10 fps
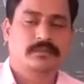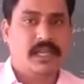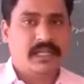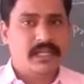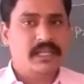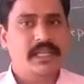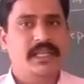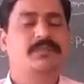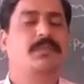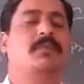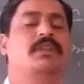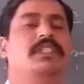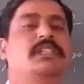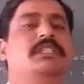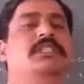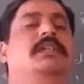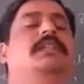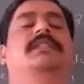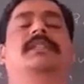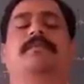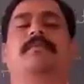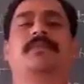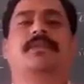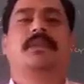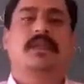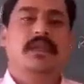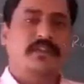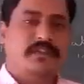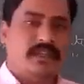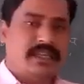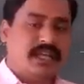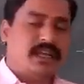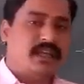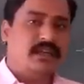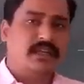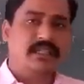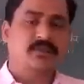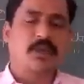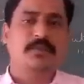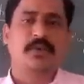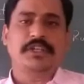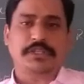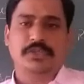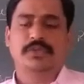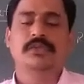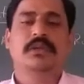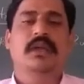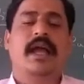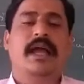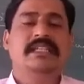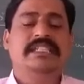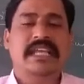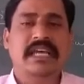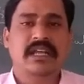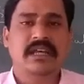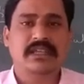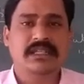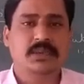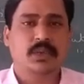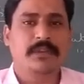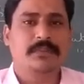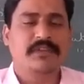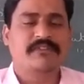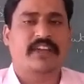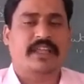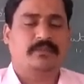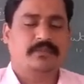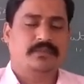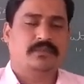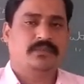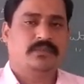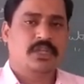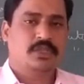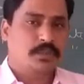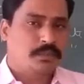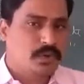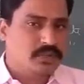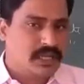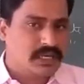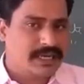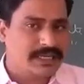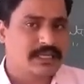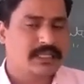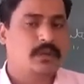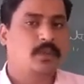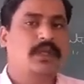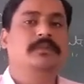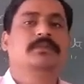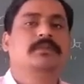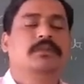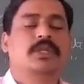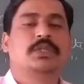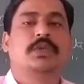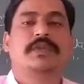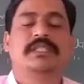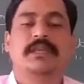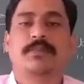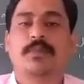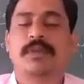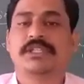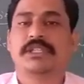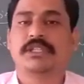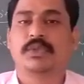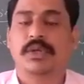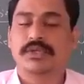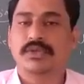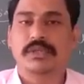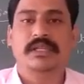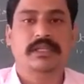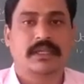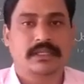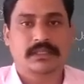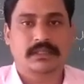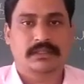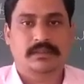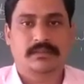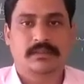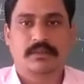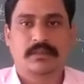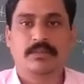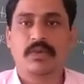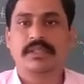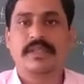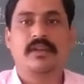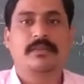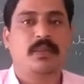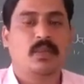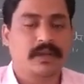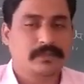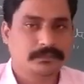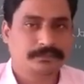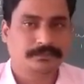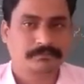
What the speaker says: That indicates population is decreasing. If NRR is 1.2 and GRR is 1.5, so both are greater than 1, so we say population is going to increase. Both cannot be 1.